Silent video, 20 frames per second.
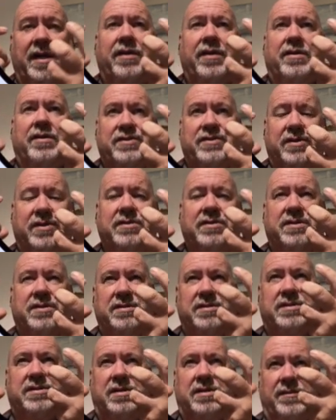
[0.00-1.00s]
those goods
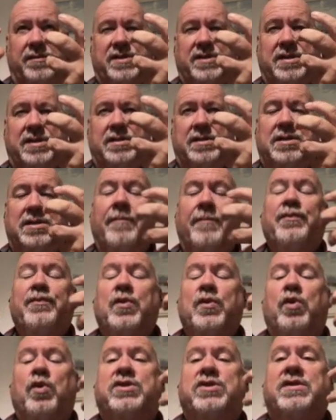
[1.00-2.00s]
and services,
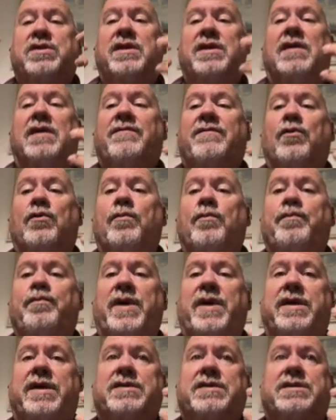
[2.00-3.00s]
which therefore
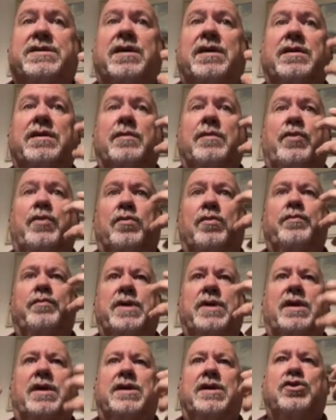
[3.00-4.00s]
makes the
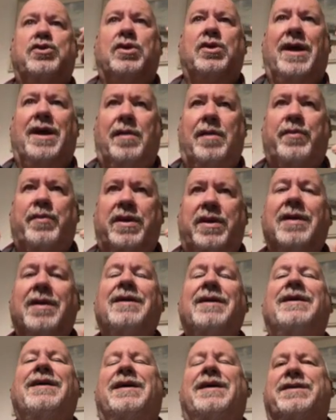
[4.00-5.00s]
population happy.
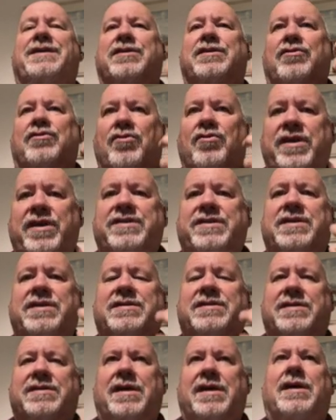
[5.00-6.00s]
It
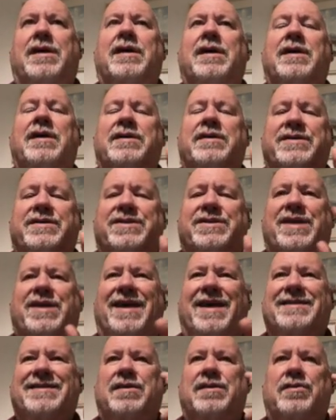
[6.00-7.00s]
increases their
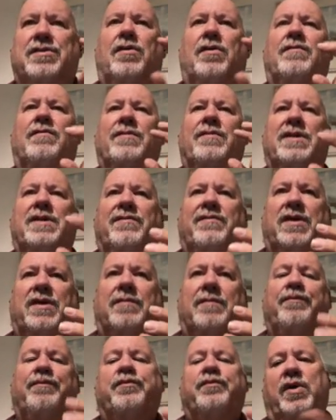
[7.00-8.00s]
standard of
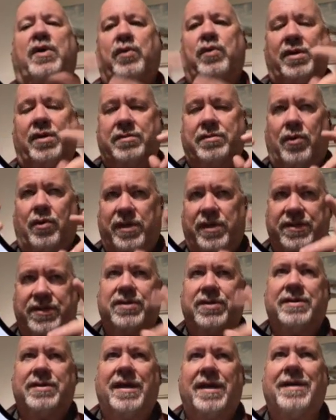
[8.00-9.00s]
living, but we'll
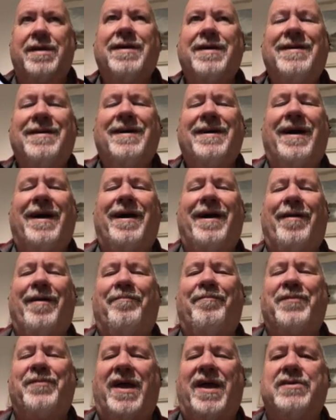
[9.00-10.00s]
question that
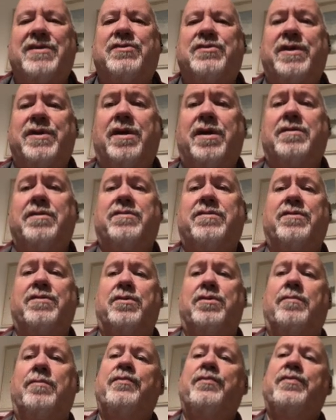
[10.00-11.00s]
as we go through.